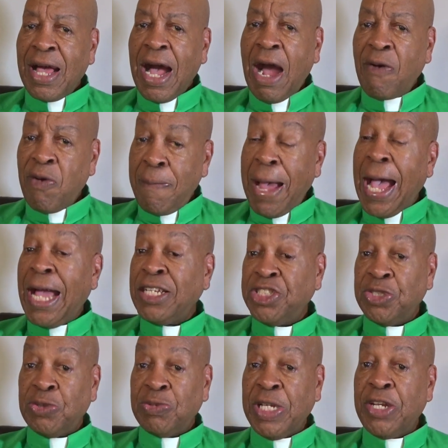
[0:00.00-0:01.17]
I remind
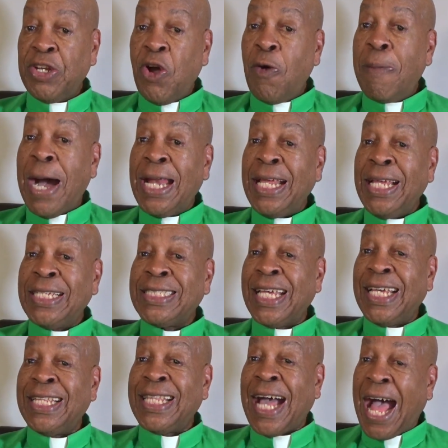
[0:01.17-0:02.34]
you that nobody is
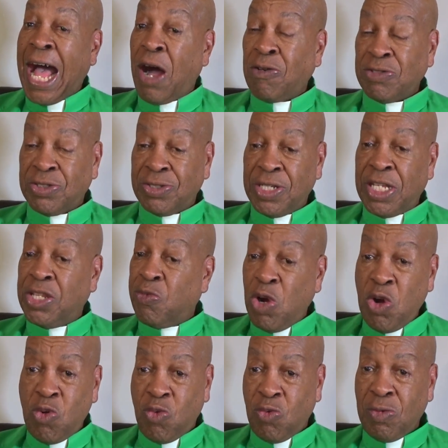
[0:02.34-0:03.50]
in the house, in the
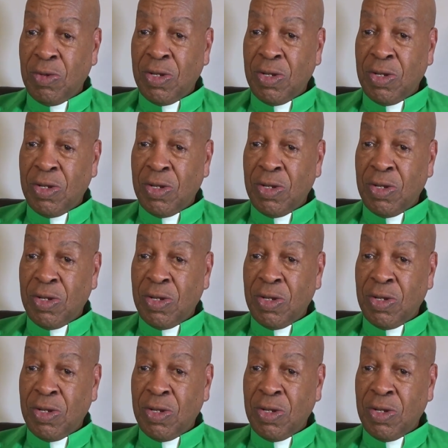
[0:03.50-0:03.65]
room,